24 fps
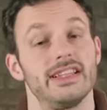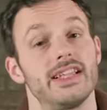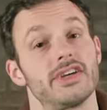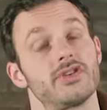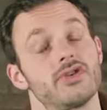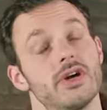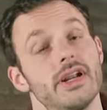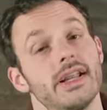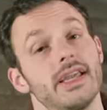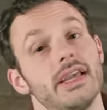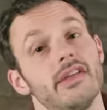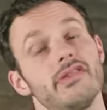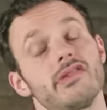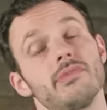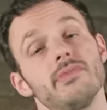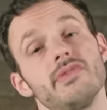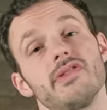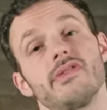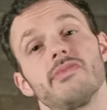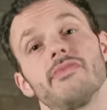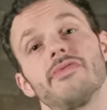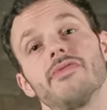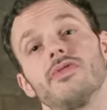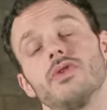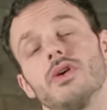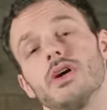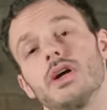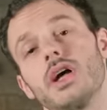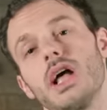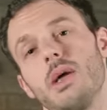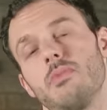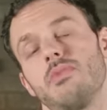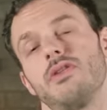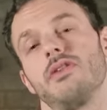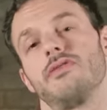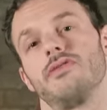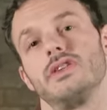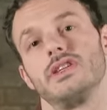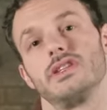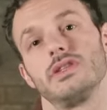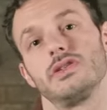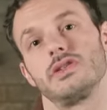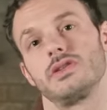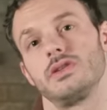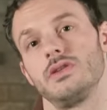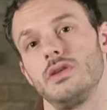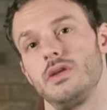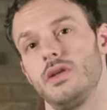and electronic instruments for a couple of
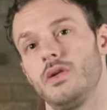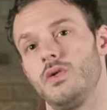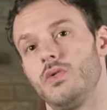reasons.